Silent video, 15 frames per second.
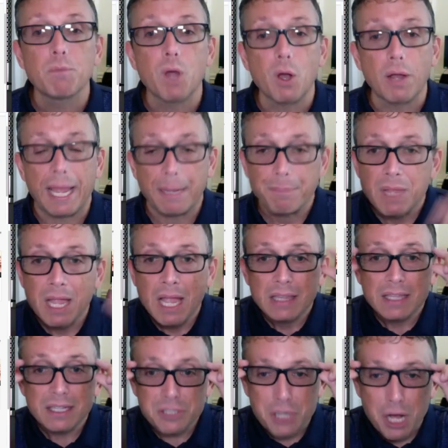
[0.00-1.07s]
Okay,
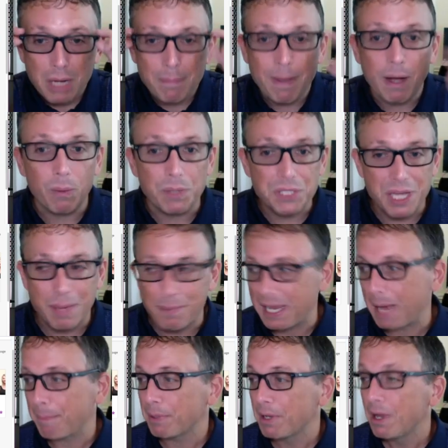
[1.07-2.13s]
let's talk about what's coming
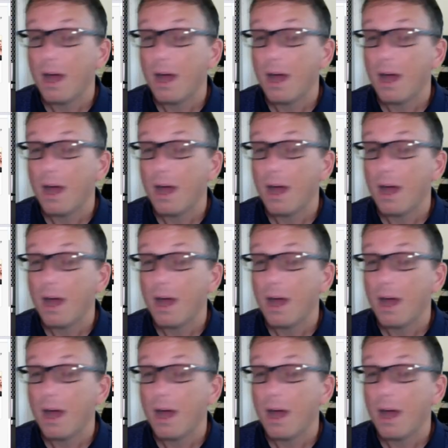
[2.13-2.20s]
up.